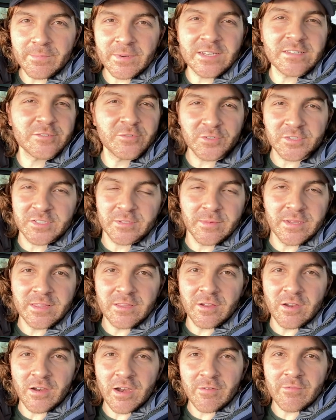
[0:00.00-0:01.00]
but it's not something
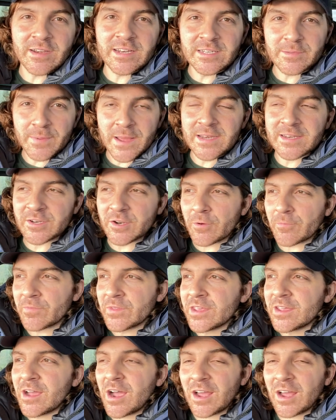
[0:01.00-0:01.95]
that I really depended on.